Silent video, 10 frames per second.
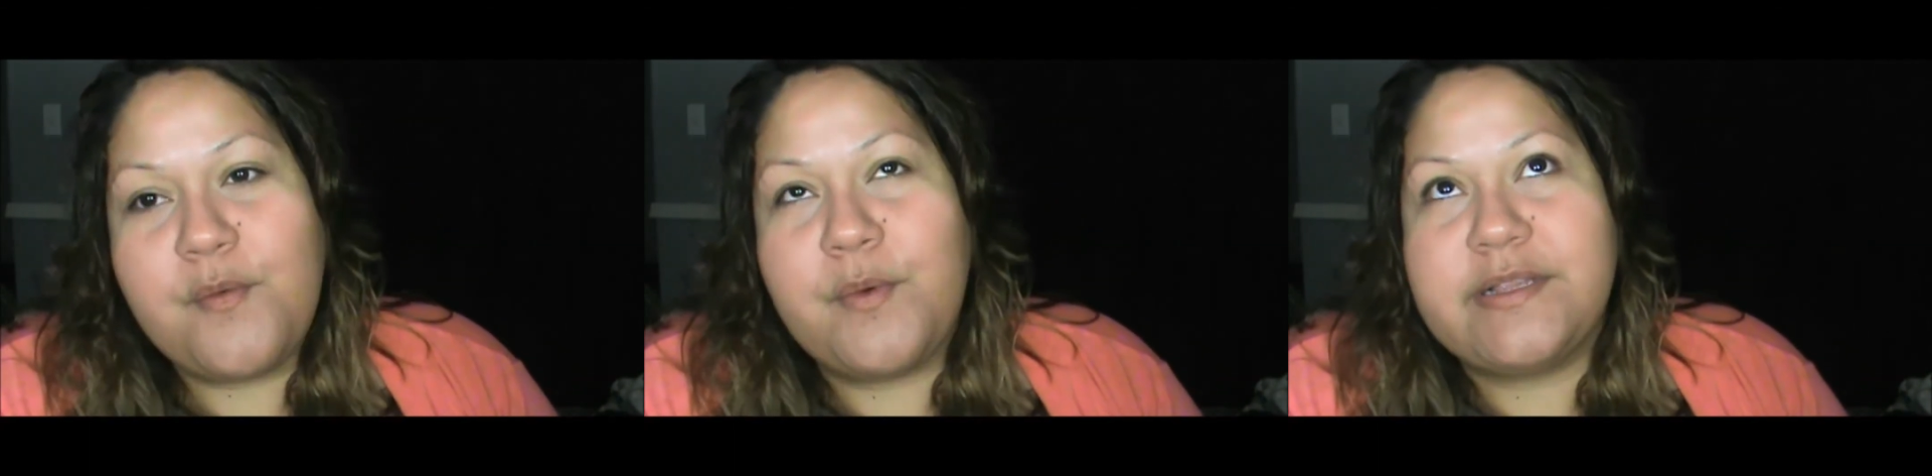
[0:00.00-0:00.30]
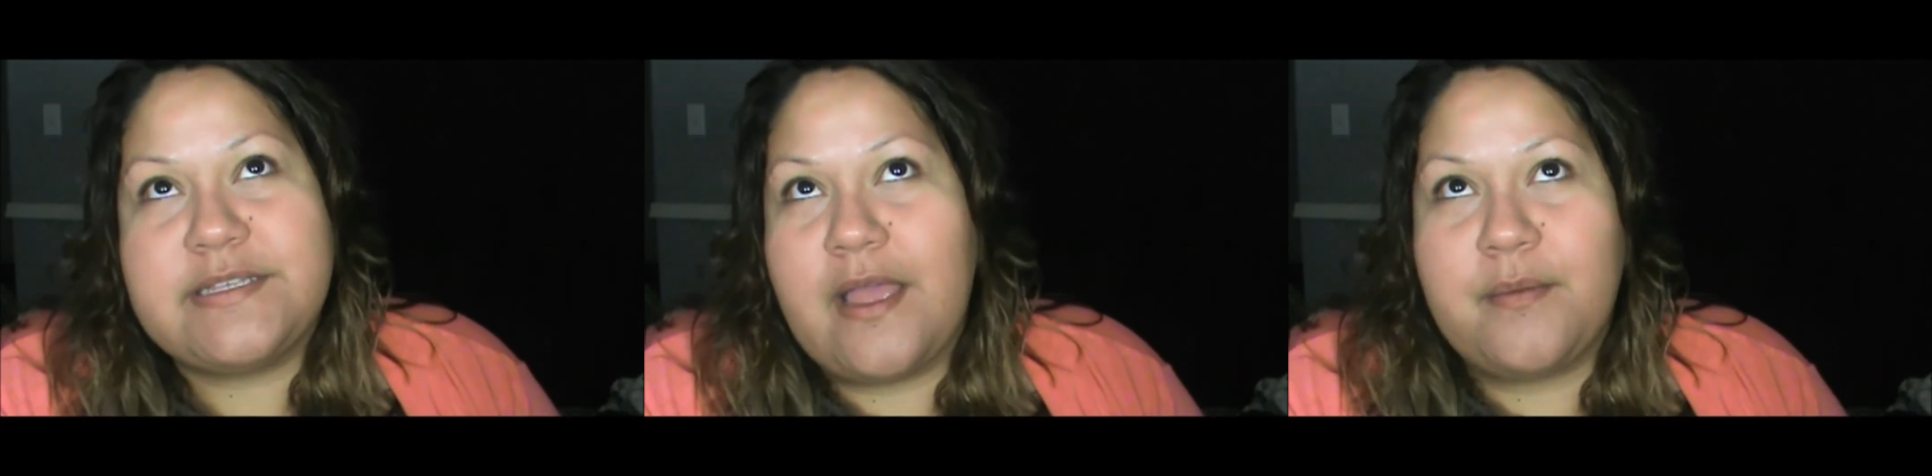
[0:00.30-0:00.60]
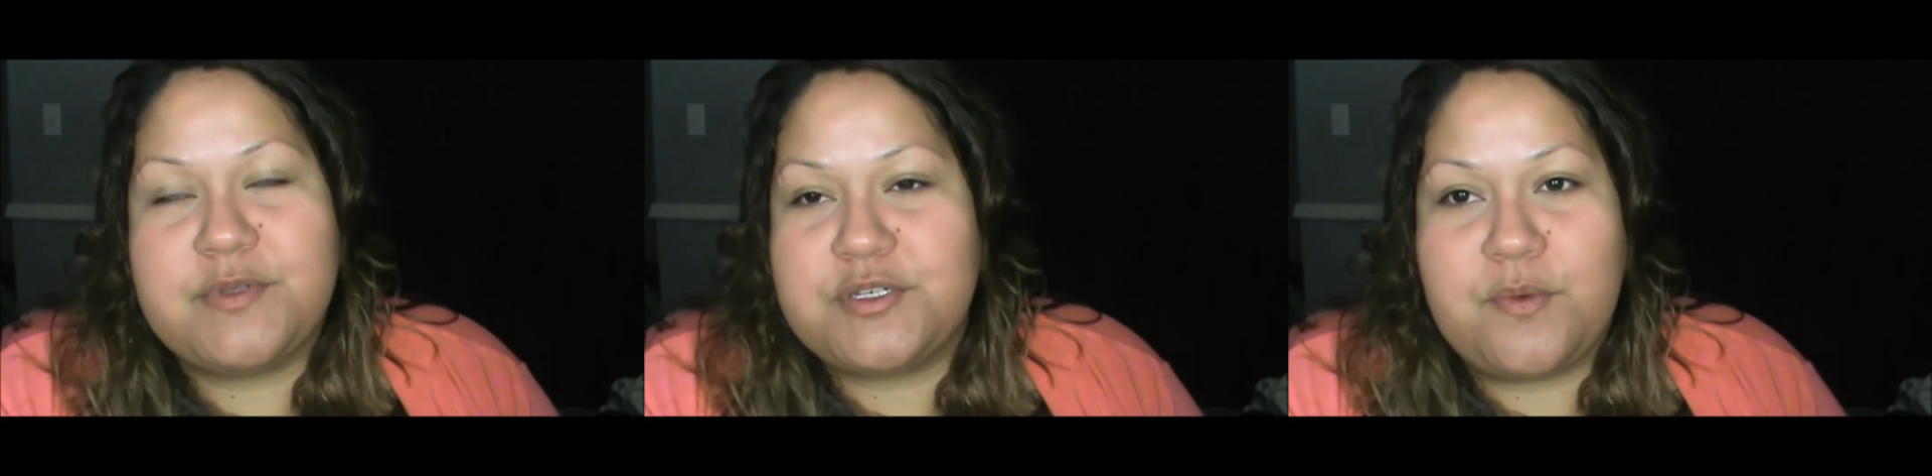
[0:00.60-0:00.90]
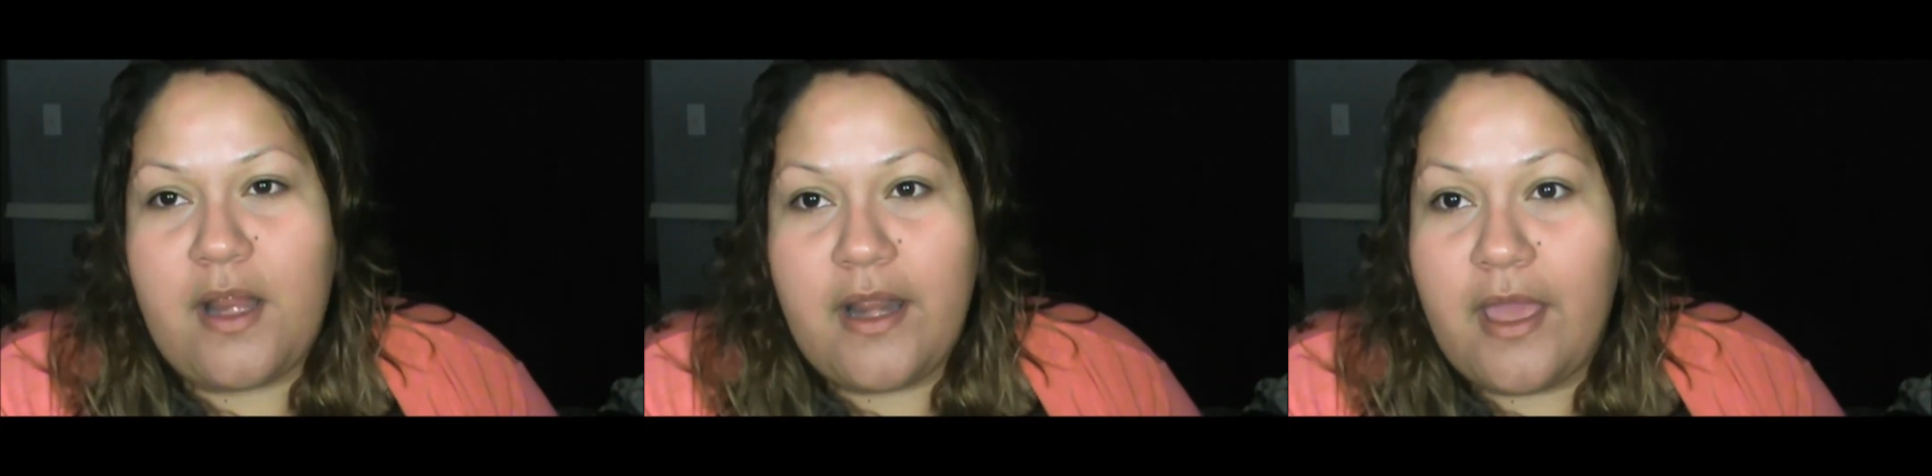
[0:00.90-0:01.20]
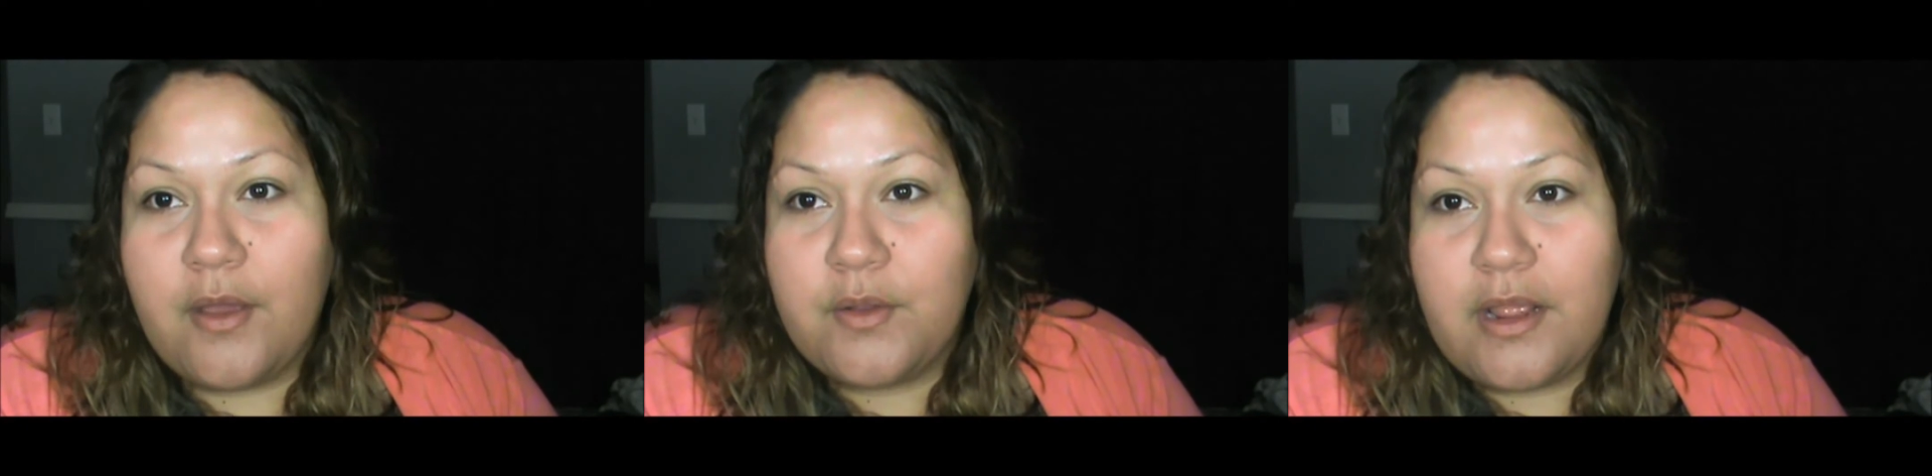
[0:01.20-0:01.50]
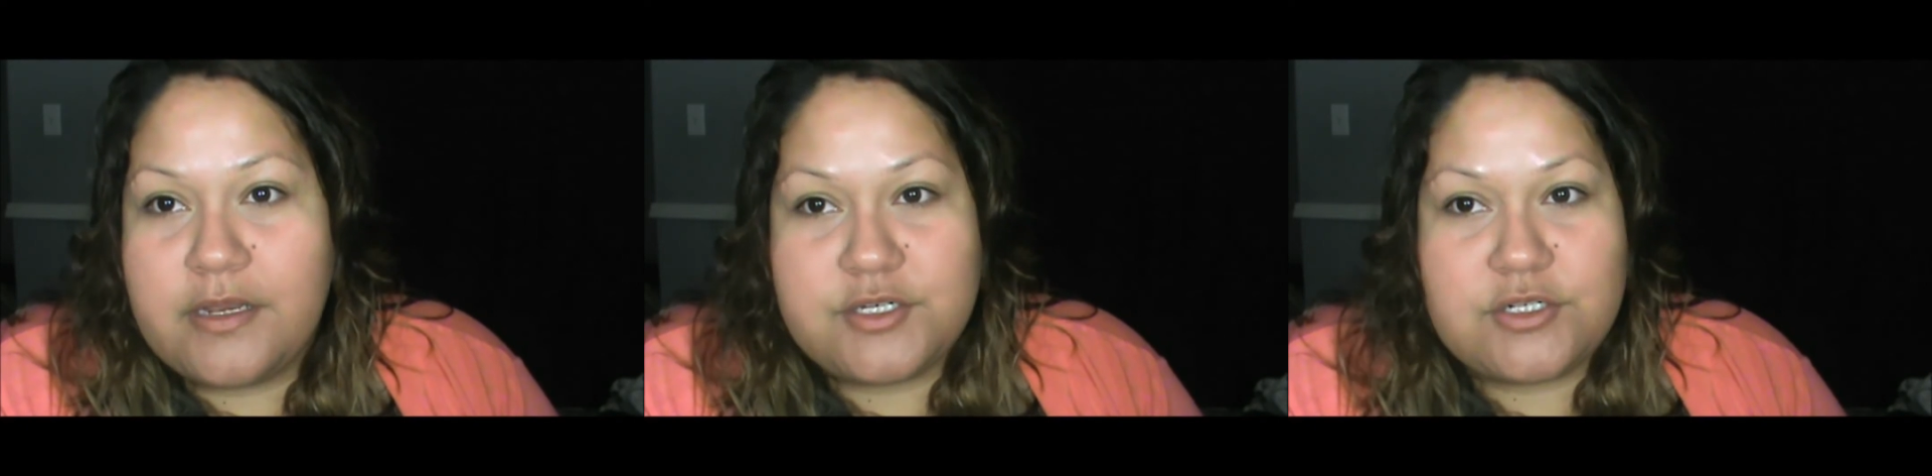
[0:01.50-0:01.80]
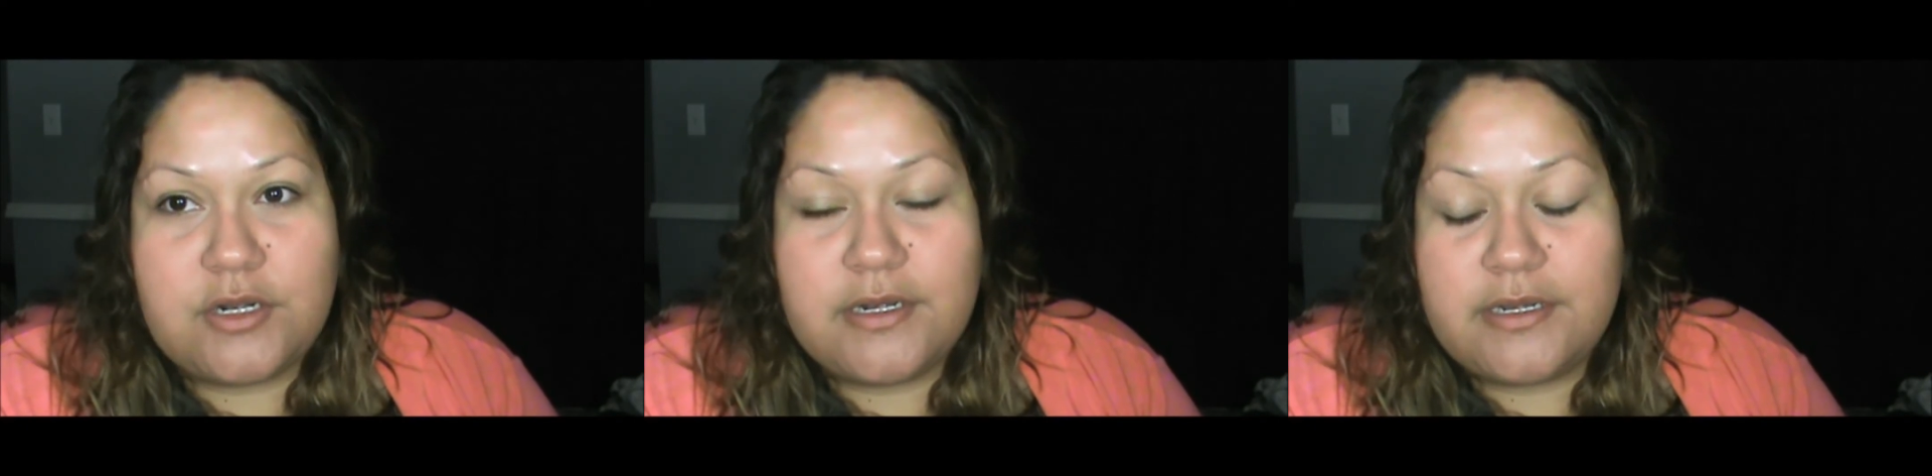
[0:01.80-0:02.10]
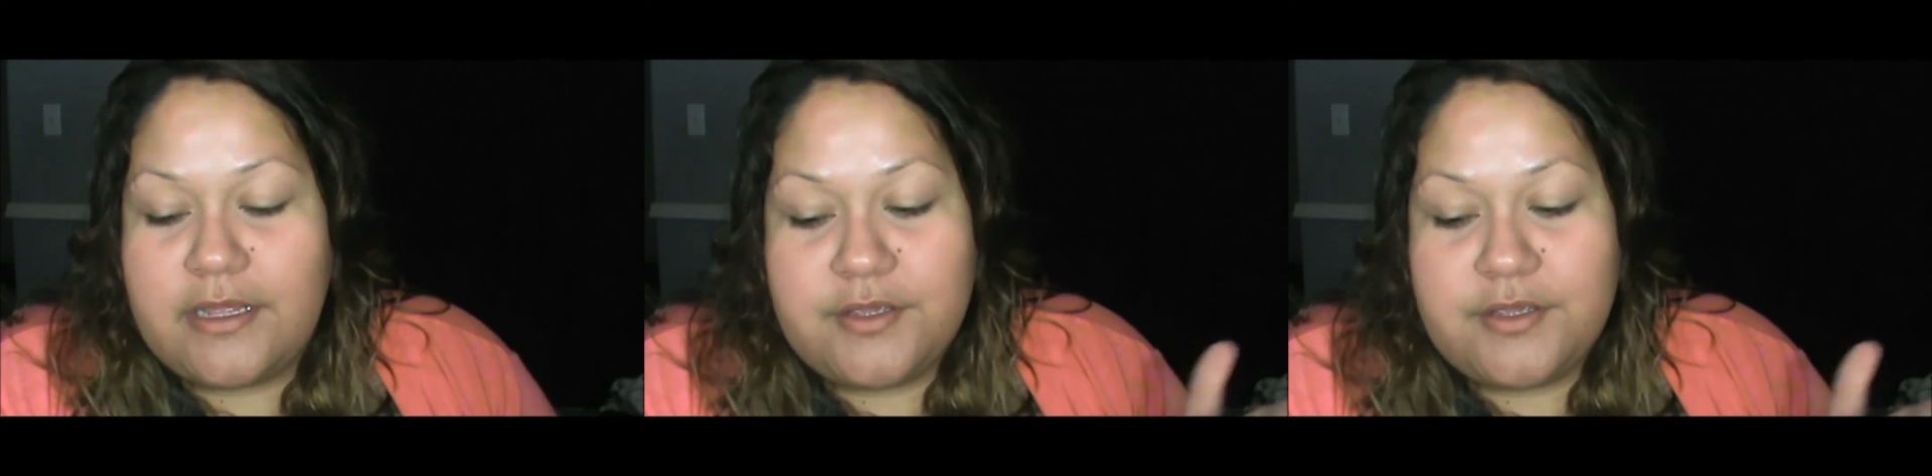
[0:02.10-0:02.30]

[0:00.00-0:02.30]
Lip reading: one time just ran out and just started,